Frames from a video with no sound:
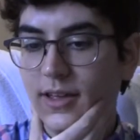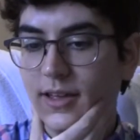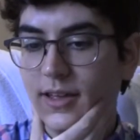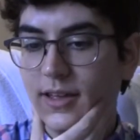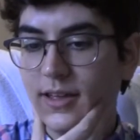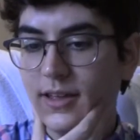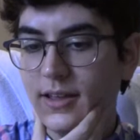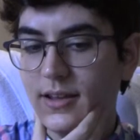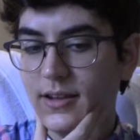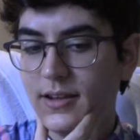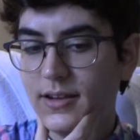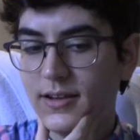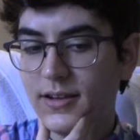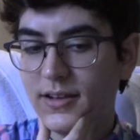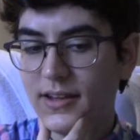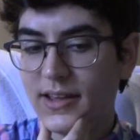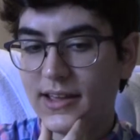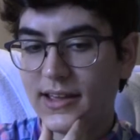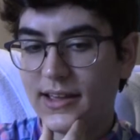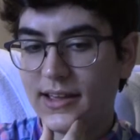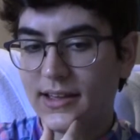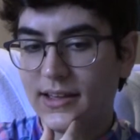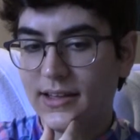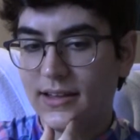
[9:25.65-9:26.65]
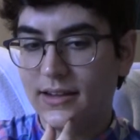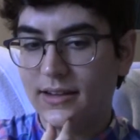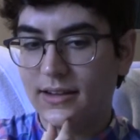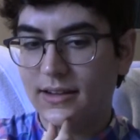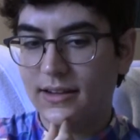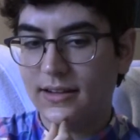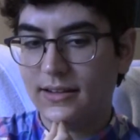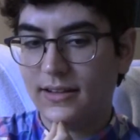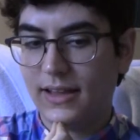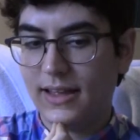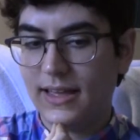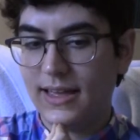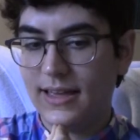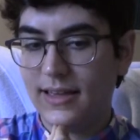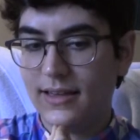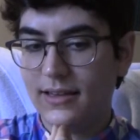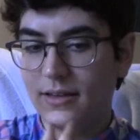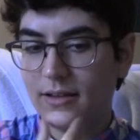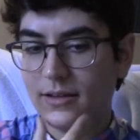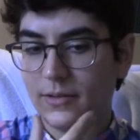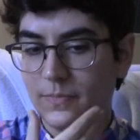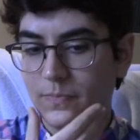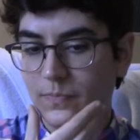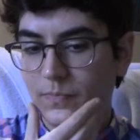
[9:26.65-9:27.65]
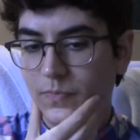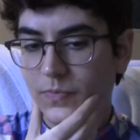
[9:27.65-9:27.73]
in and it like